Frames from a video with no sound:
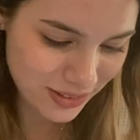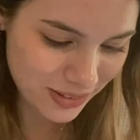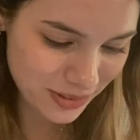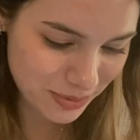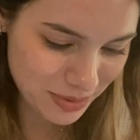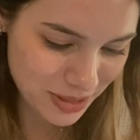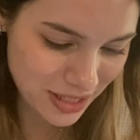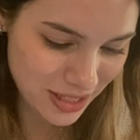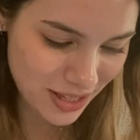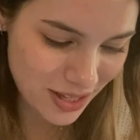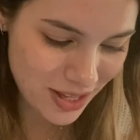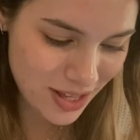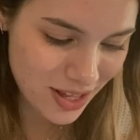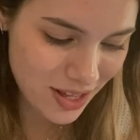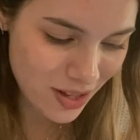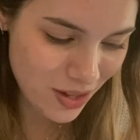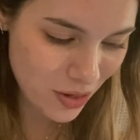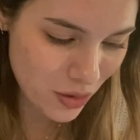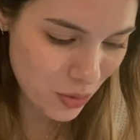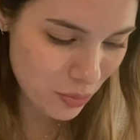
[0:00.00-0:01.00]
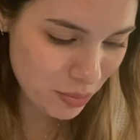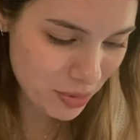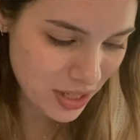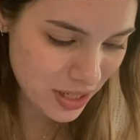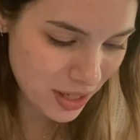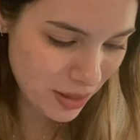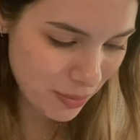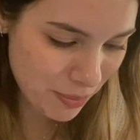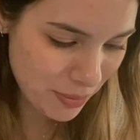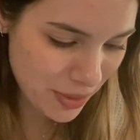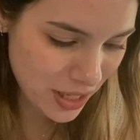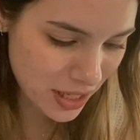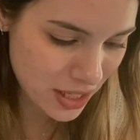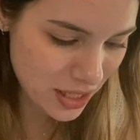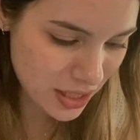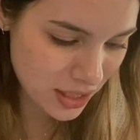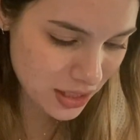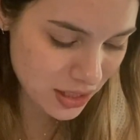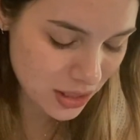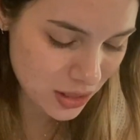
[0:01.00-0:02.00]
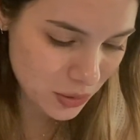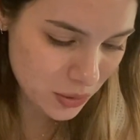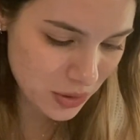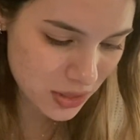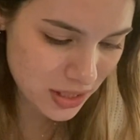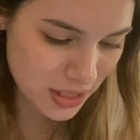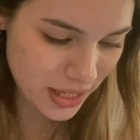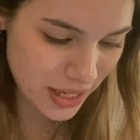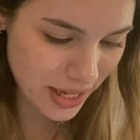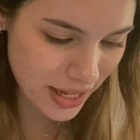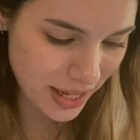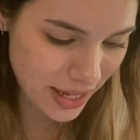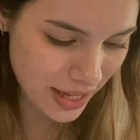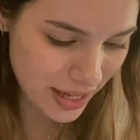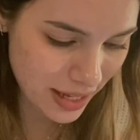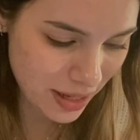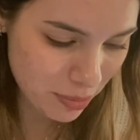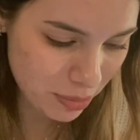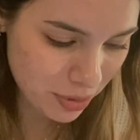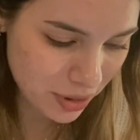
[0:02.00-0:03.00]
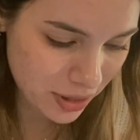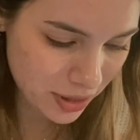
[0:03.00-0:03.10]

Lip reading: let me open up my GoodNotes app.